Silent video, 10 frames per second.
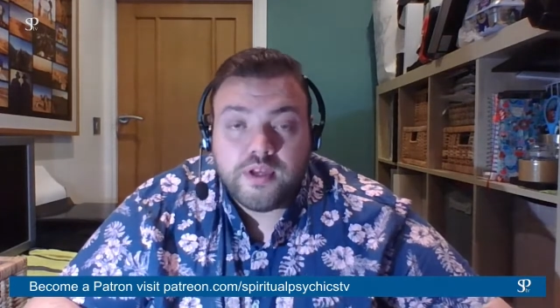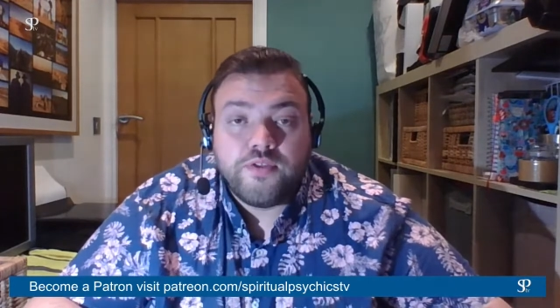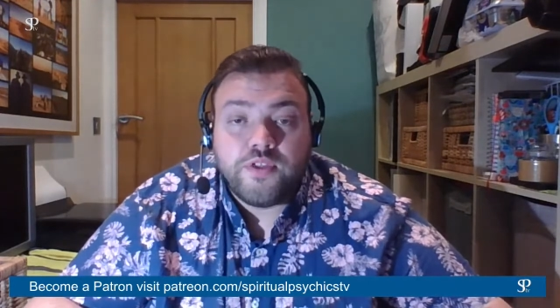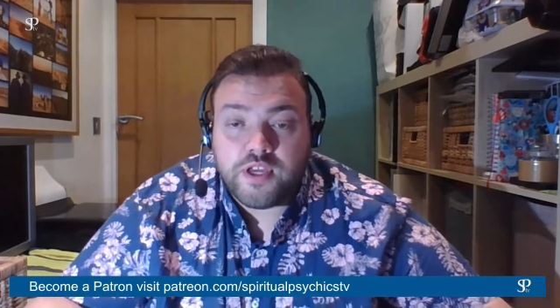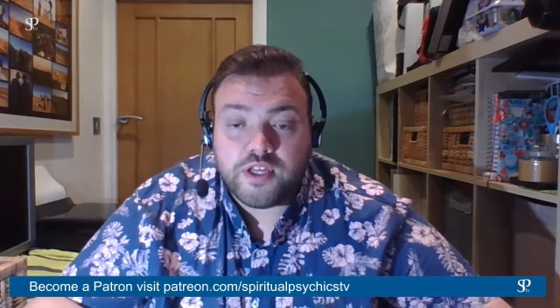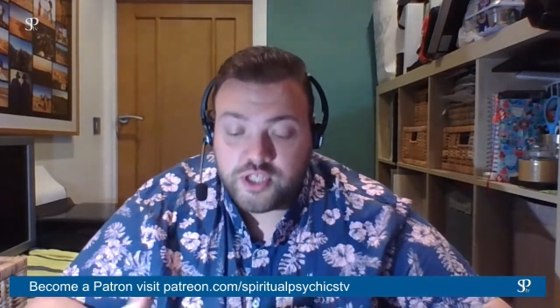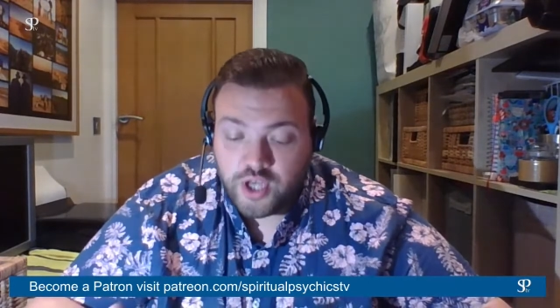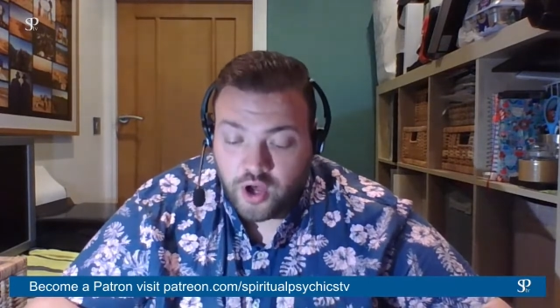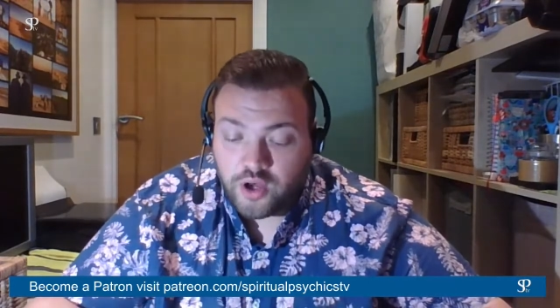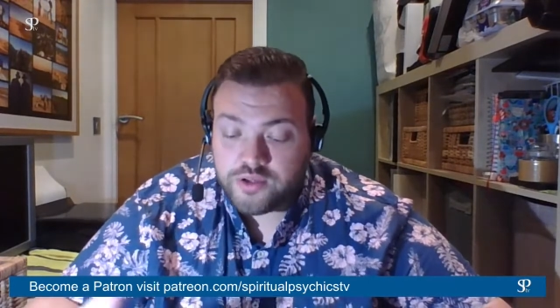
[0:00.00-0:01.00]
the
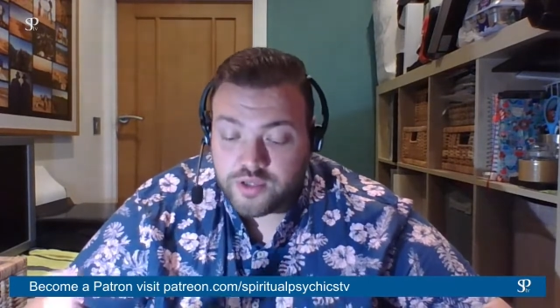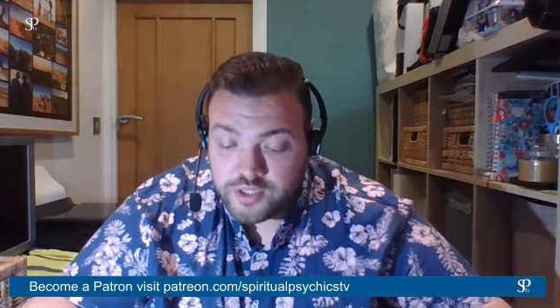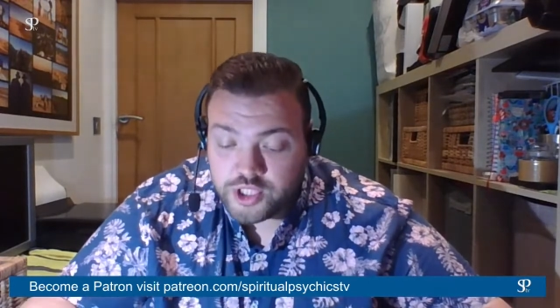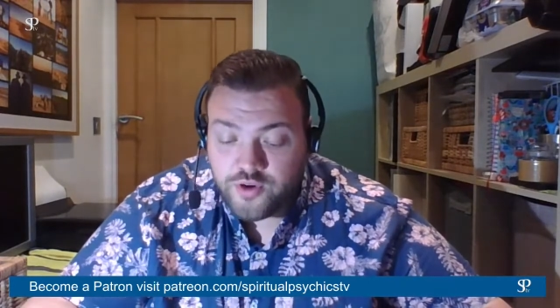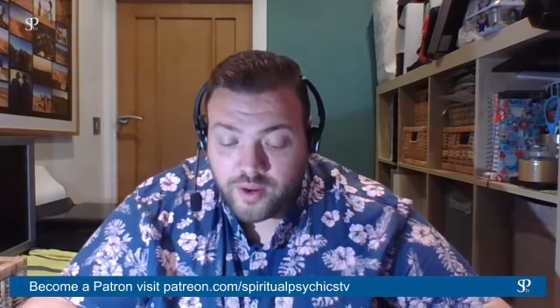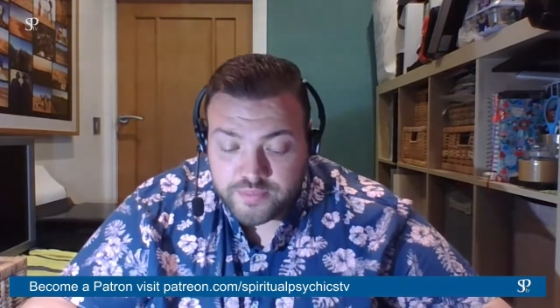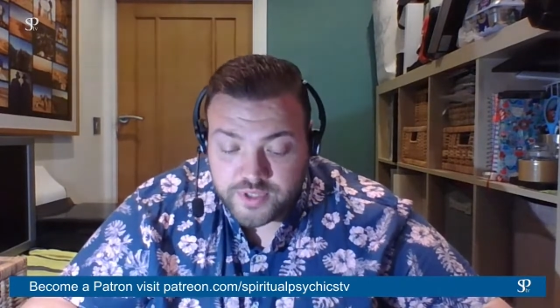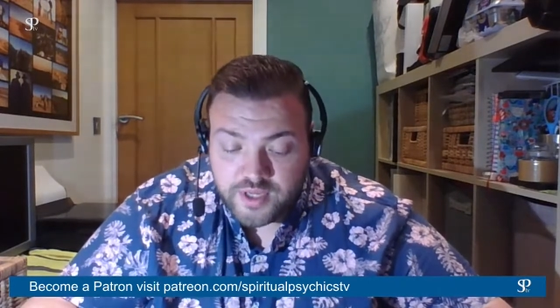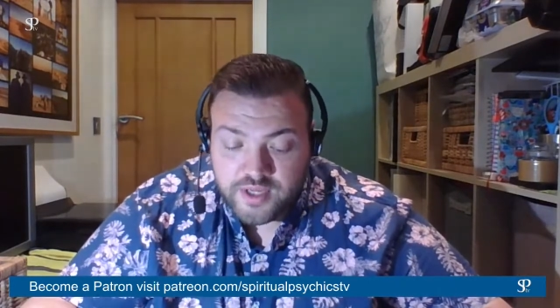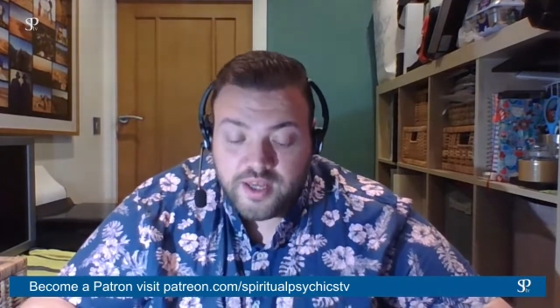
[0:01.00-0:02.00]
guitar is strummed,
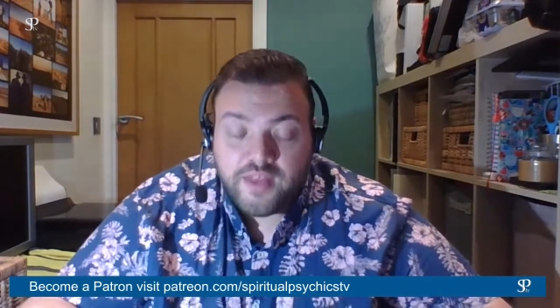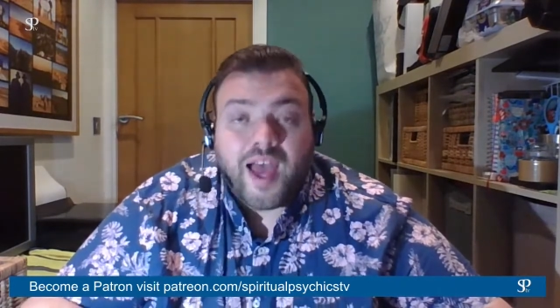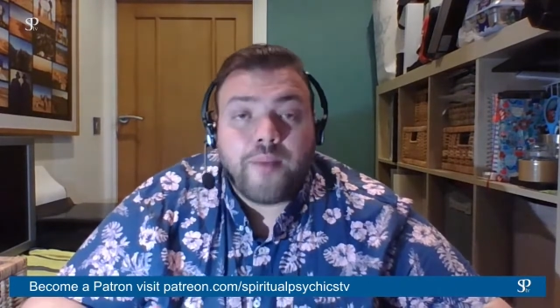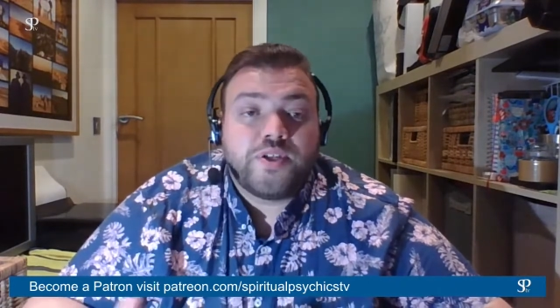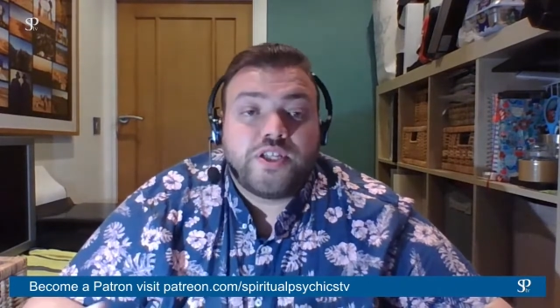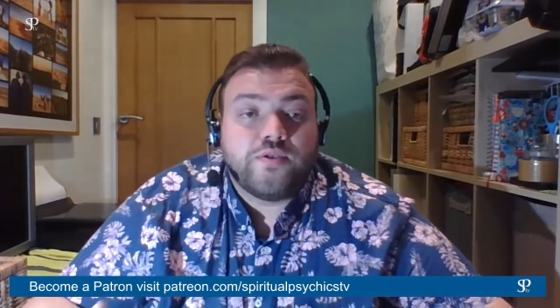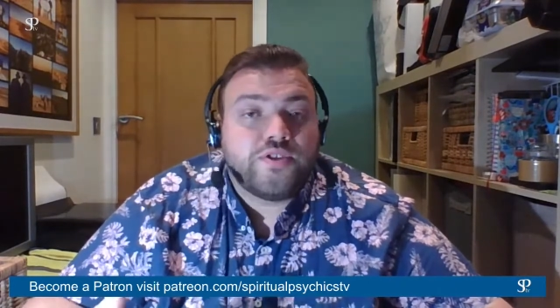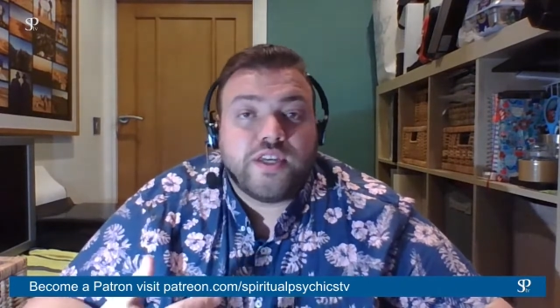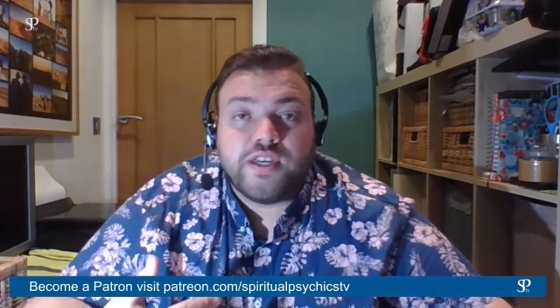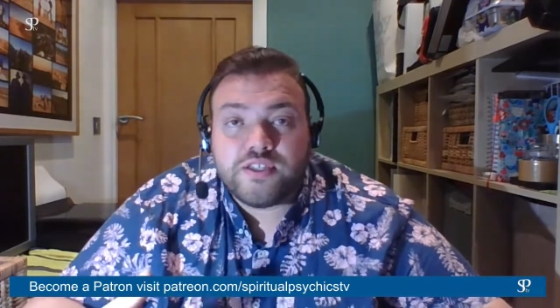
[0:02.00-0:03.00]
and that
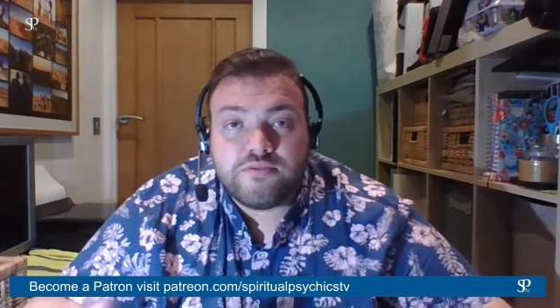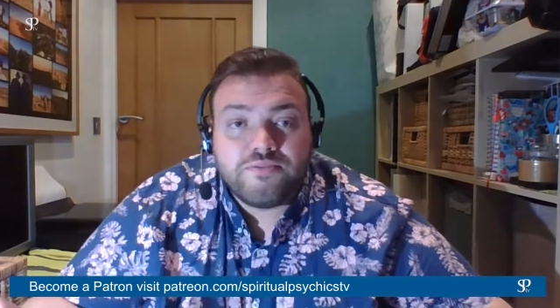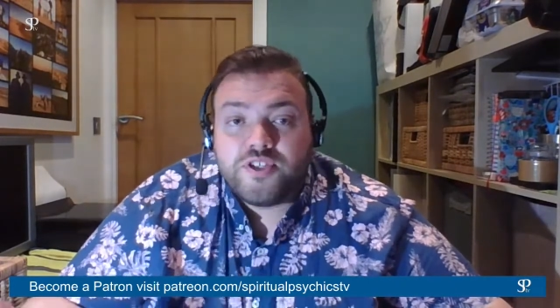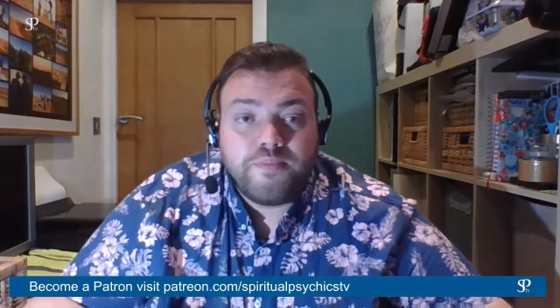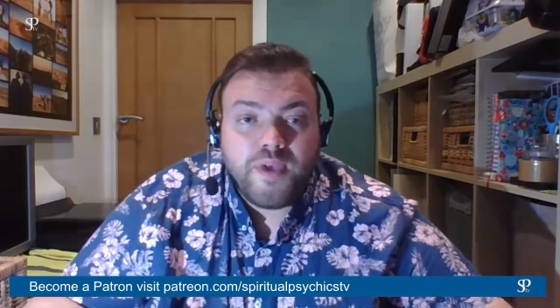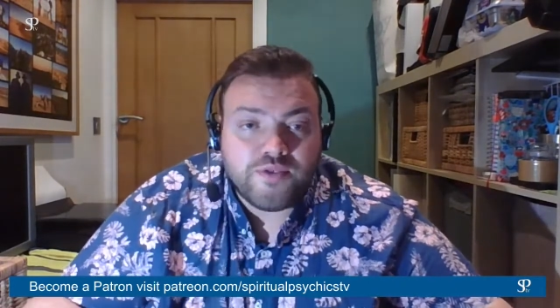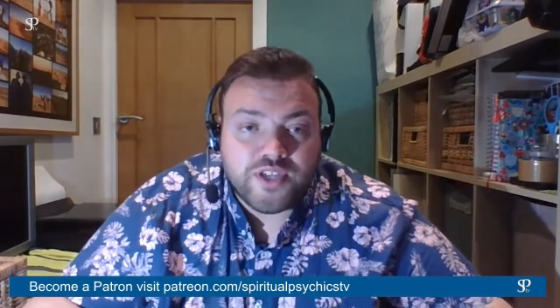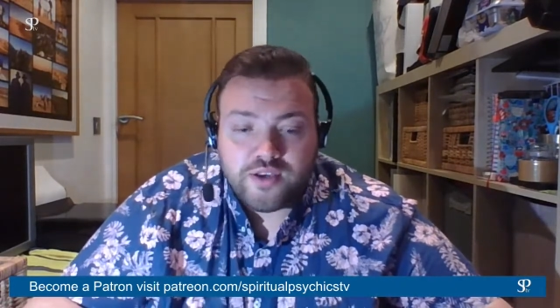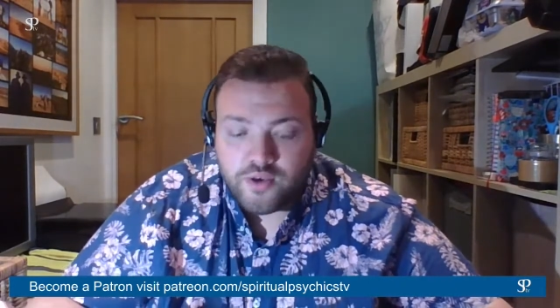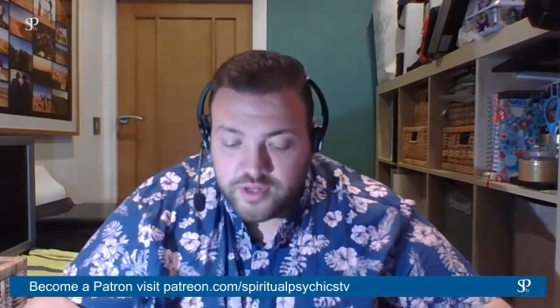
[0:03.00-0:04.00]
produces your
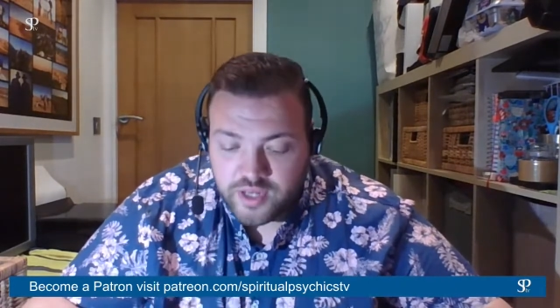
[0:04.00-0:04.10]
music on your